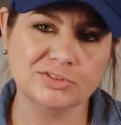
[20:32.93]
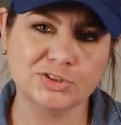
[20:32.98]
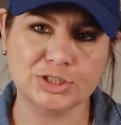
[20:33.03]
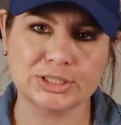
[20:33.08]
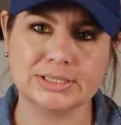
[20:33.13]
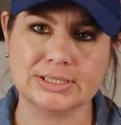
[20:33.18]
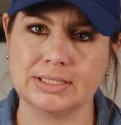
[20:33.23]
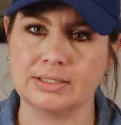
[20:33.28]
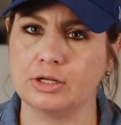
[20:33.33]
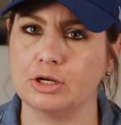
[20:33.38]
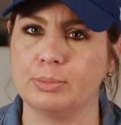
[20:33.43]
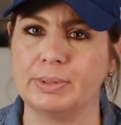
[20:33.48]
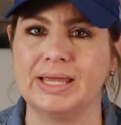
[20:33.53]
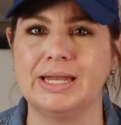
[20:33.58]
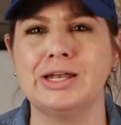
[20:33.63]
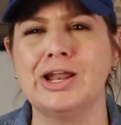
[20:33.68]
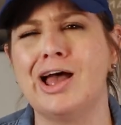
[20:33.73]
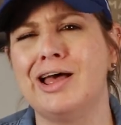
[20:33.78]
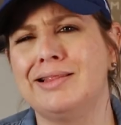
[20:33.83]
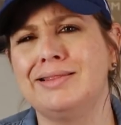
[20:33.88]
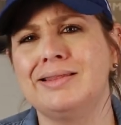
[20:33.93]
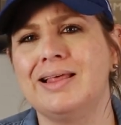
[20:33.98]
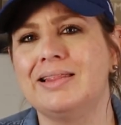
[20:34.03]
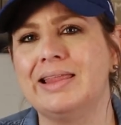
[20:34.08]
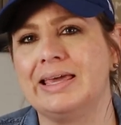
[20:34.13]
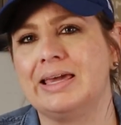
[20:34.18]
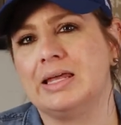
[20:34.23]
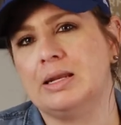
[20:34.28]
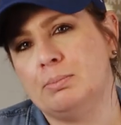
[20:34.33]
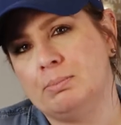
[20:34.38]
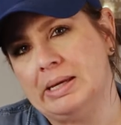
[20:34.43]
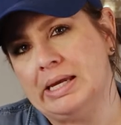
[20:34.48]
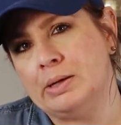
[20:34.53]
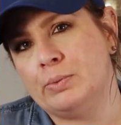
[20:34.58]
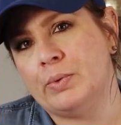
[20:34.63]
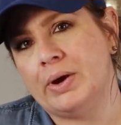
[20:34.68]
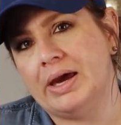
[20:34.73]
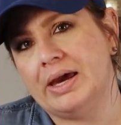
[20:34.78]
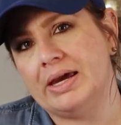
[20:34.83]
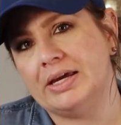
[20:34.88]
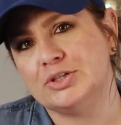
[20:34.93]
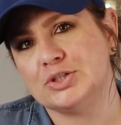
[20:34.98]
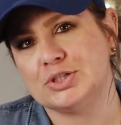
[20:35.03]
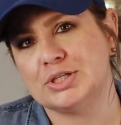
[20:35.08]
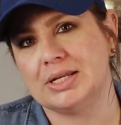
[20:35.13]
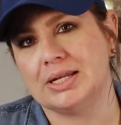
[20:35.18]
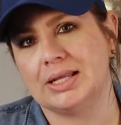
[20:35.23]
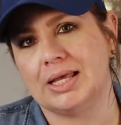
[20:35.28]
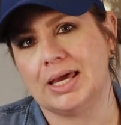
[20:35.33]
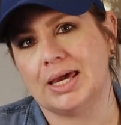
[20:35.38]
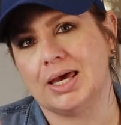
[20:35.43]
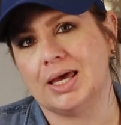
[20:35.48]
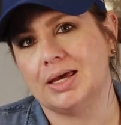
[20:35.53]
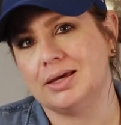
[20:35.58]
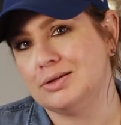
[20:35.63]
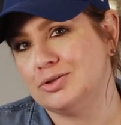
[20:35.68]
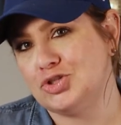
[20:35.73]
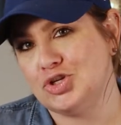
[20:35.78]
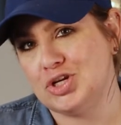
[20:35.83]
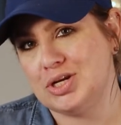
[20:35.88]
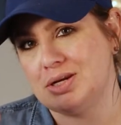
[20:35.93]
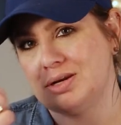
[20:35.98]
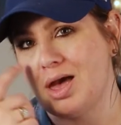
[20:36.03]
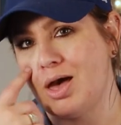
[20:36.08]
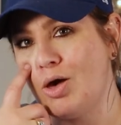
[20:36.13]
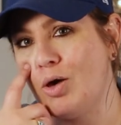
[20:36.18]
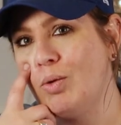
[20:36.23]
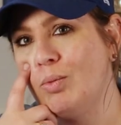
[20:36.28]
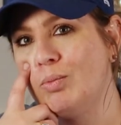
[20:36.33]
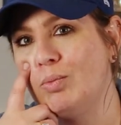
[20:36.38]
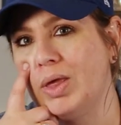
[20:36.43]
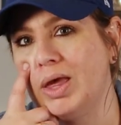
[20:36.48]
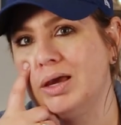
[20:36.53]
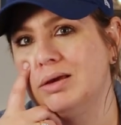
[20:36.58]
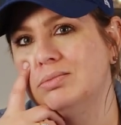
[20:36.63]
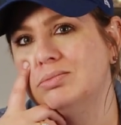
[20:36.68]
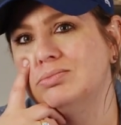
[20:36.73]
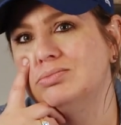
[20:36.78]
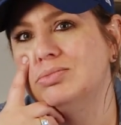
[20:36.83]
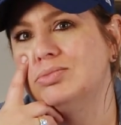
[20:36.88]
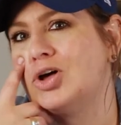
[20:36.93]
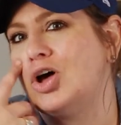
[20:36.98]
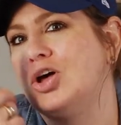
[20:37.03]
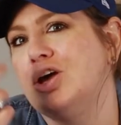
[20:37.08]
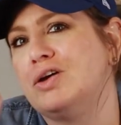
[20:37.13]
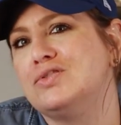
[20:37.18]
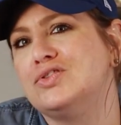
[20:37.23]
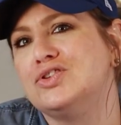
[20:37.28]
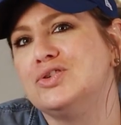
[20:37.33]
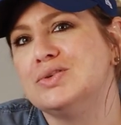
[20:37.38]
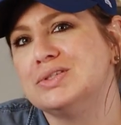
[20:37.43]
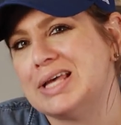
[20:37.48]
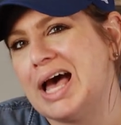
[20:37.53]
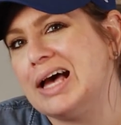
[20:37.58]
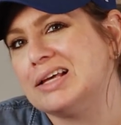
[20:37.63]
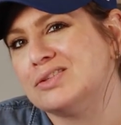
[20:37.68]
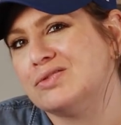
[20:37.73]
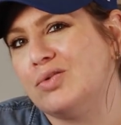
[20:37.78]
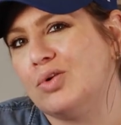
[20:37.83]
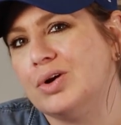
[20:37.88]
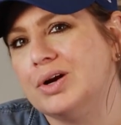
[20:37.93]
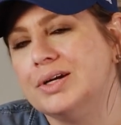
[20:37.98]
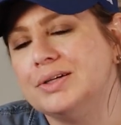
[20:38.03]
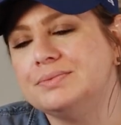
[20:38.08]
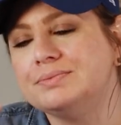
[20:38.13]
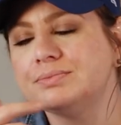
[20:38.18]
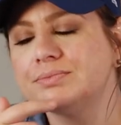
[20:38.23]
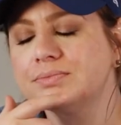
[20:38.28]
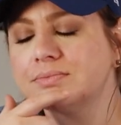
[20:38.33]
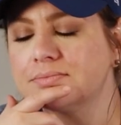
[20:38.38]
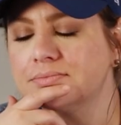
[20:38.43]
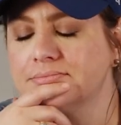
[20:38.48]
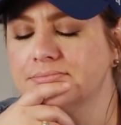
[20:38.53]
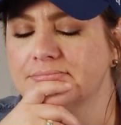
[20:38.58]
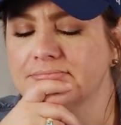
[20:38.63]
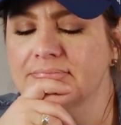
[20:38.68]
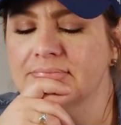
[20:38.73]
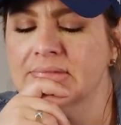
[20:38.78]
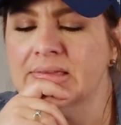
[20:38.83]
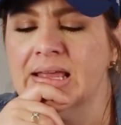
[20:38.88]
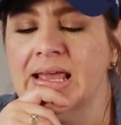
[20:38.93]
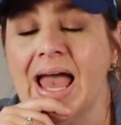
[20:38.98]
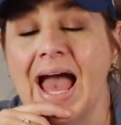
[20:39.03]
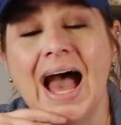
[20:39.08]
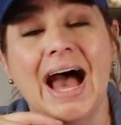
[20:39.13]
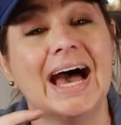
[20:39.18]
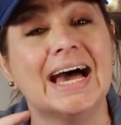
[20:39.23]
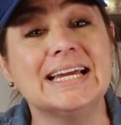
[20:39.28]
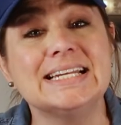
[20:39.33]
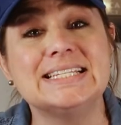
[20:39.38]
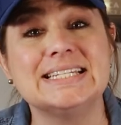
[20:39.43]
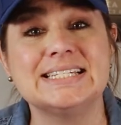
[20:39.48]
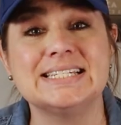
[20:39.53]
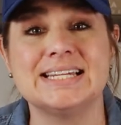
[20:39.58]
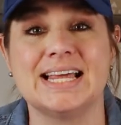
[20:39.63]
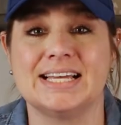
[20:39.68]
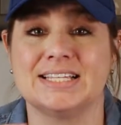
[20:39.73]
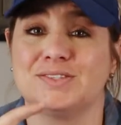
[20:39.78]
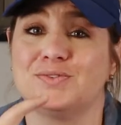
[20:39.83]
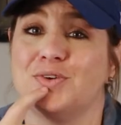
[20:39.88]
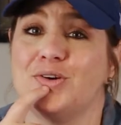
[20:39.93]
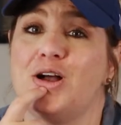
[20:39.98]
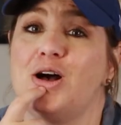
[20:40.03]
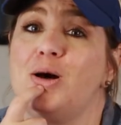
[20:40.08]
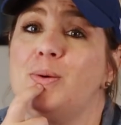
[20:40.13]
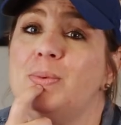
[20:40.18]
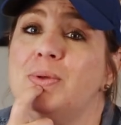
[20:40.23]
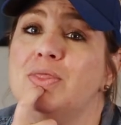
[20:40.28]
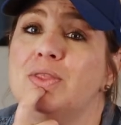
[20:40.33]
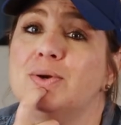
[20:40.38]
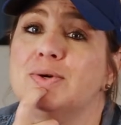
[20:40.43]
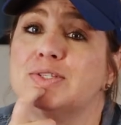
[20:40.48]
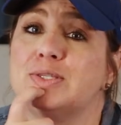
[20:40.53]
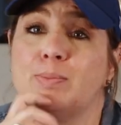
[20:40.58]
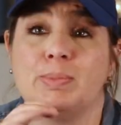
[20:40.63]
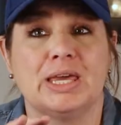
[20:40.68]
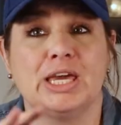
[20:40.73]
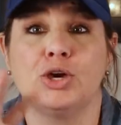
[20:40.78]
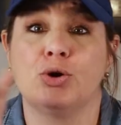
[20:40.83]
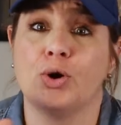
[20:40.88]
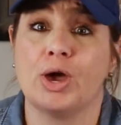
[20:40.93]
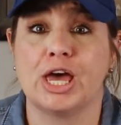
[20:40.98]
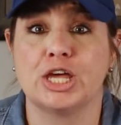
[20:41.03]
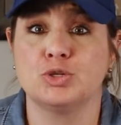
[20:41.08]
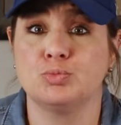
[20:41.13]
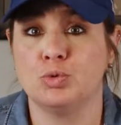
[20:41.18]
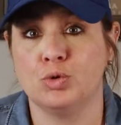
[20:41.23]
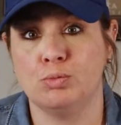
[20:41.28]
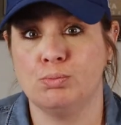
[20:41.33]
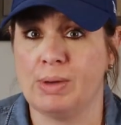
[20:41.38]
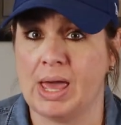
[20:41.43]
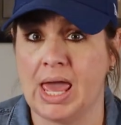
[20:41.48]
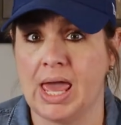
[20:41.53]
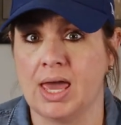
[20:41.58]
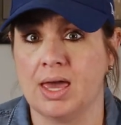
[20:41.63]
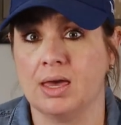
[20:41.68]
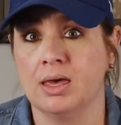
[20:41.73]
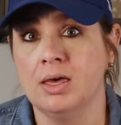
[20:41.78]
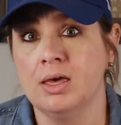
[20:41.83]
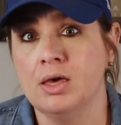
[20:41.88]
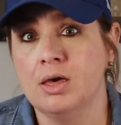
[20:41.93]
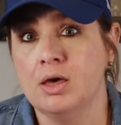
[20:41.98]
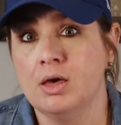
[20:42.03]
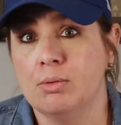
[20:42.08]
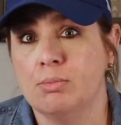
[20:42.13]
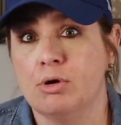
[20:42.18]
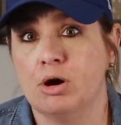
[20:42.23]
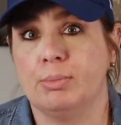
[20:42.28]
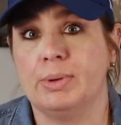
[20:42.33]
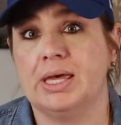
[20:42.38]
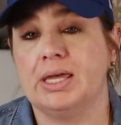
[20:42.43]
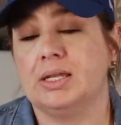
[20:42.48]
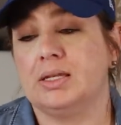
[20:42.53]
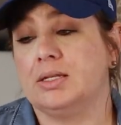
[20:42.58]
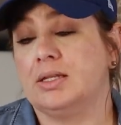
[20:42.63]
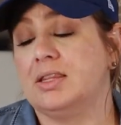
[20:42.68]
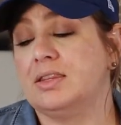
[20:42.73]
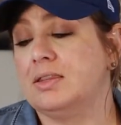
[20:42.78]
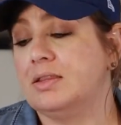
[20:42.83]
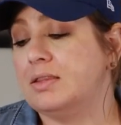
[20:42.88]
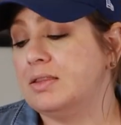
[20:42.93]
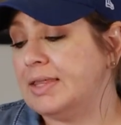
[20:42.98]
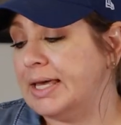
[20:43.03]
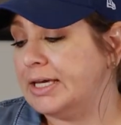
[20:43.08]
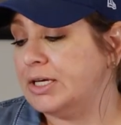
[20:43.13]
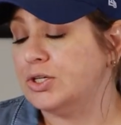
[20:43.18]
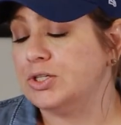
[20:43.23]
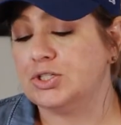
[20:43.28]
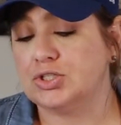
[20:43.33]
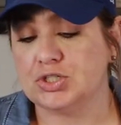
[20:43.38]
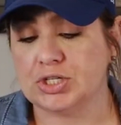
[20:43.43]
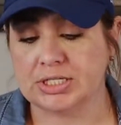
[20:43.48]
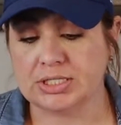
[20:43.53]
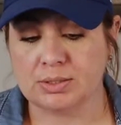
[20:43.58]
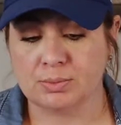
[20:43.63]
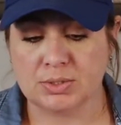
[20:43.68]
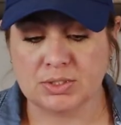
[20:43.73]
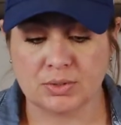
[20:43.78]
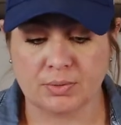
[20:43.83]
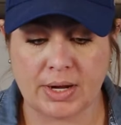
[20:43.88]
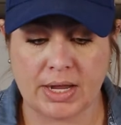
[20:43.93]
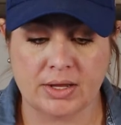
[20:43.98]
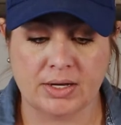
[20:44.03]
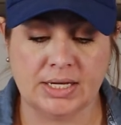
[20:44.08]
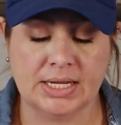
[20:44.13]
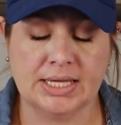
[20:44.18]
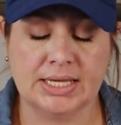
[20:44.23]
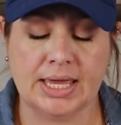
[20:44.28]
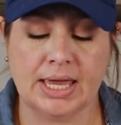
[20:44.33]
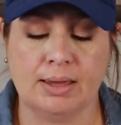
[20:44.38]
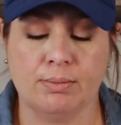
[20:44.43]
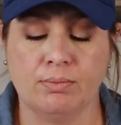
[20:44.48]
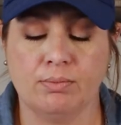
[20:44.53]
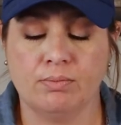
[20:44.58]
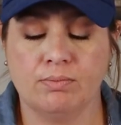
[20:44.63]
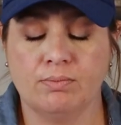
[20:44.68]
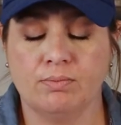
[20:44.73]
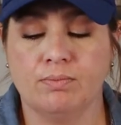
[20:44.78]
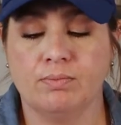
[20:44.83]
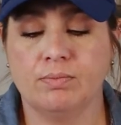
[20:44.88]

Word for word: just a little bit. Not, not like in a mean way, just in like a, do you need help? Like all you have to do is ask for it. I didn't ask for help and there was a big crash boom bang moment and thank goodness Justin was around and he came